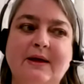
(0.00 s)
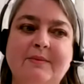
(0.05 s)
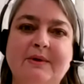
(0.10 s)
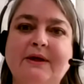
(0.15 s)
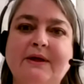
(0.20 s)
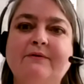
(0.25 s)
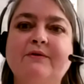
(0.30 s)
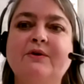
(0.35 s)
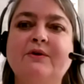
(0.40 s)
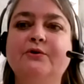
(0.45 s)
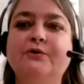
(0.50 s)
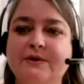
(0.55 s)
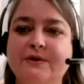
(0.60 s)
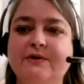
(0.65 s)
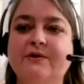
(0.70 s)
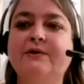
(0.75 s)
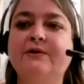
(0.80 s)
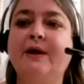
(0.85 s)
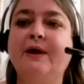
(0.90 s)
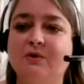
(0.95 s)
believe in using
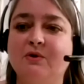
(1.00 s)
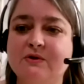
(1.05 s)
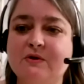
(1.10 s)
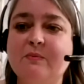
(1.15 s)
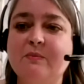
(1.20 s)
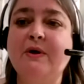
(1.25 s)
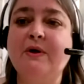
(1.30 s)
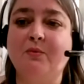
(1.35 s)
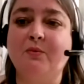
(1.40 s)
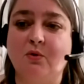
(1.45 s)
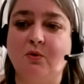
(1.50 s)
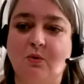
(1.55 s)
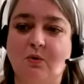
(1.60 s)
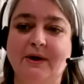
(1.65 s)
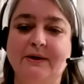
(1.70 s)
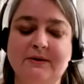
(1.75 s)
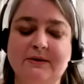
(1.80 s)
the labels that people want.